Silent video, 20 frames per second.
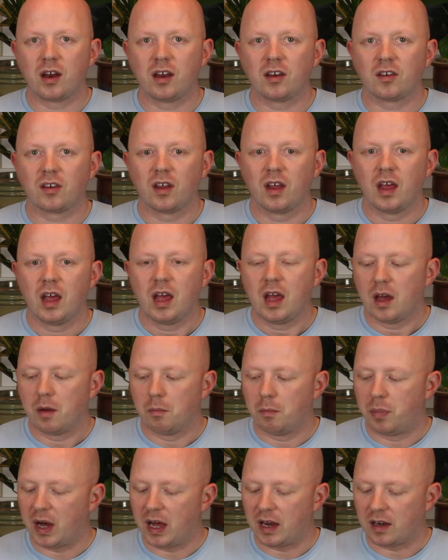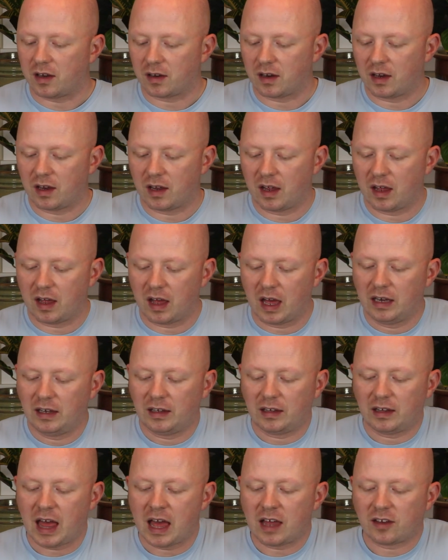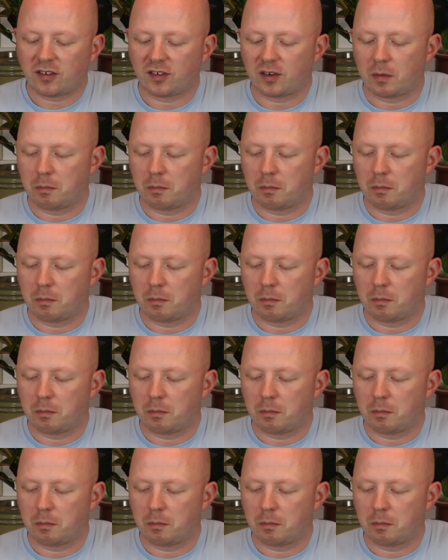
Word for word: it, but unless